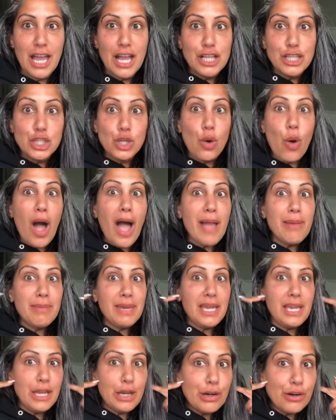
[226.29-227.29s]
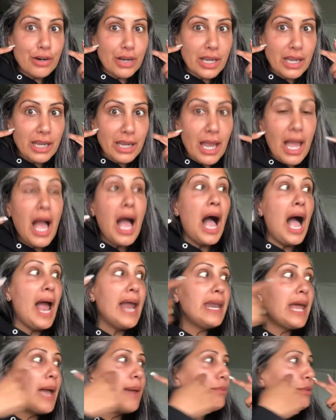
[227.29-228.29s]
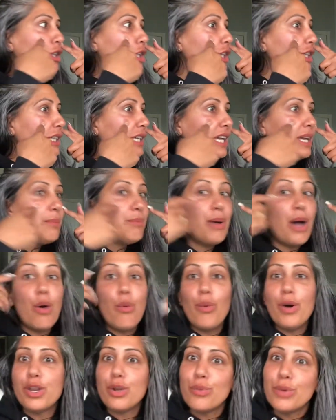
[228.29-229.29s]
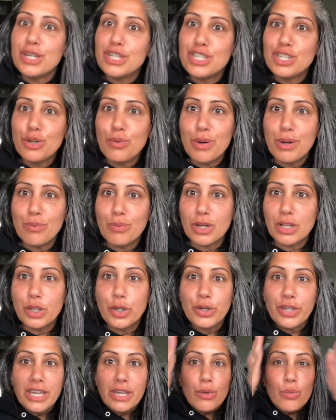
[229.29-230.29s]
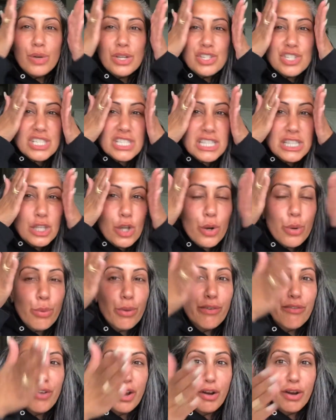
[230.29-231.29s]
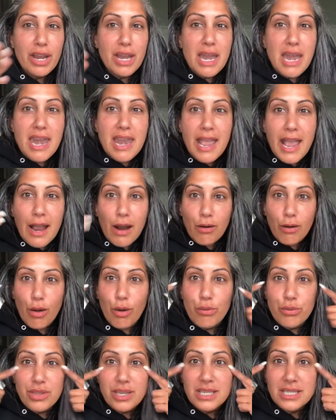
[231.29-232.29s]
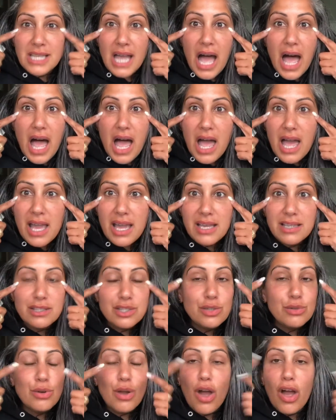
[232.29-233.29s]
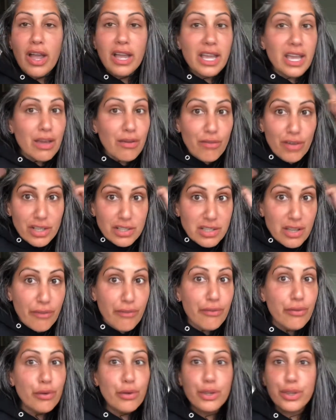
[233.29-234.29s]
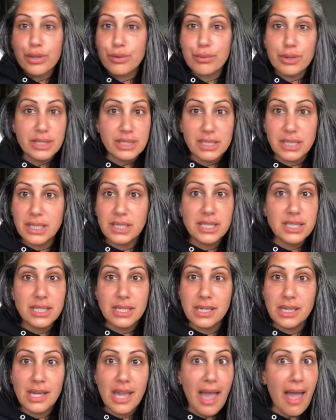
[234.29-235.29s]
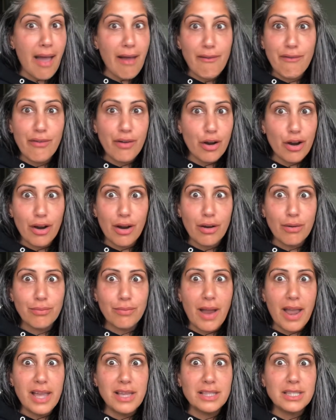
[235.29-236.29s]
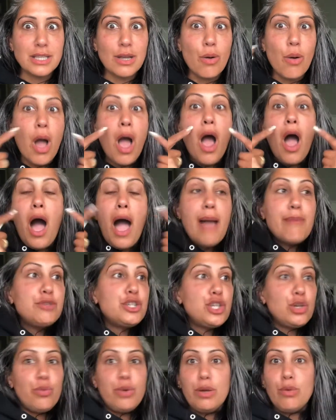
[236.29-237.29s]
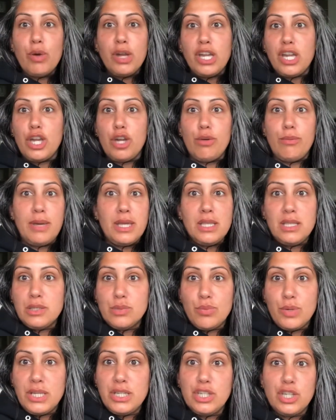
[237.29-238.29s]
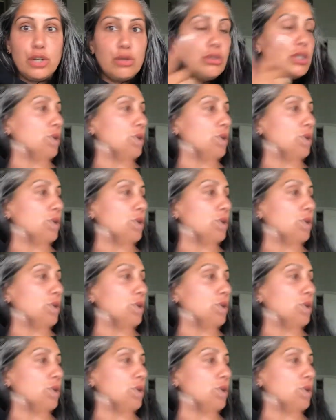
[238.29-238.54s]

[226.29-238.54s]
So I'm hearing and I'm looking, but what do we do when we're looking? We just look. We're very narrow. These eyes do not give us a full 360 ever, right? So I'm doing what humans we do.